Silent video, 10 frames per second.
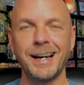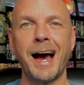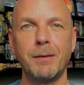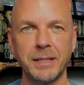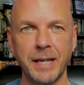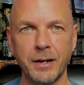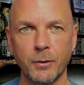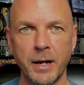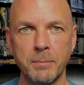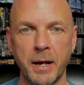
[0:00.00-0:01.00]
I'm a
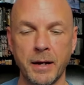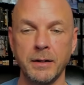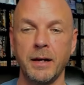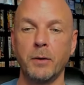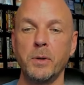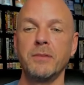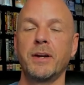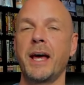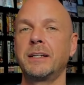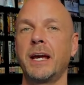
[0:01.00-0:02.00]
Gatorade man, and we even
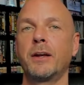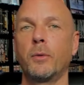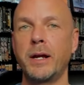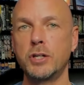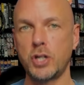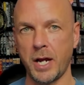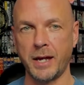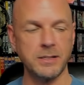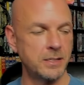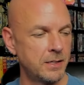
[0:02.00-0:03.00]
had Gatorade
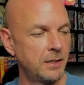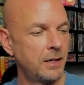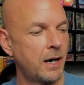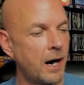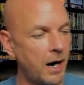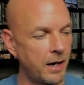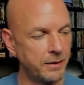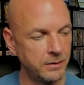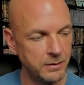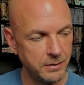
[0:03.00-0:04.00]
chants
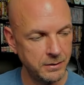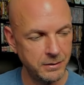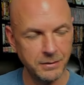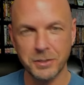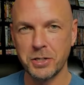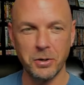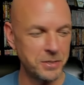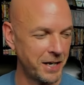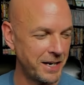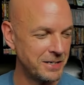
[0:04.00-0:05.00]
on the show
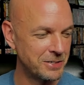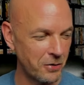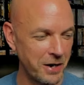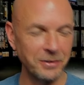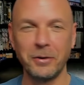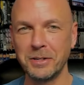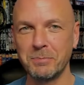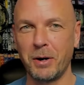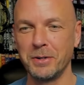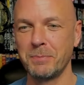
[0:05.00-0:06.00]
tonight during Logan
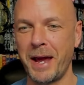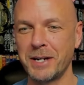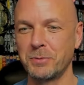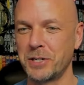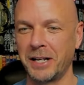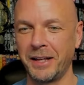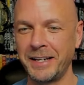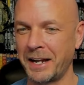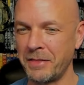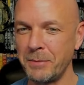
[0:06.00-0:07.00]
Paul's match, which I
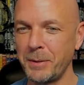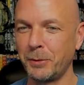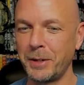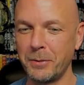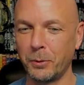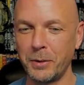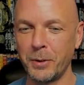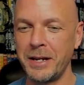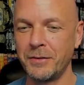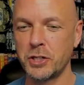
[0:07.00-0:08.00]
liked. I think people were
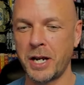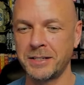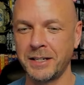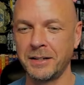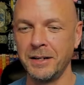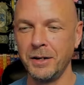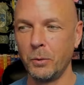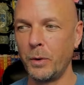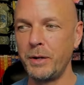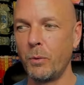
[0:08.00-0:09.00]
even chanting,
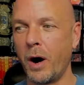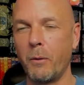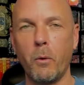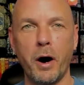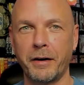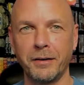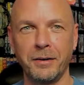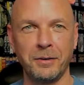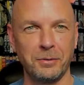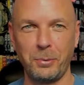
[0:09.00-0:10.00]
"We want
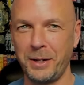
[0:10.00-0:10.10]
water, we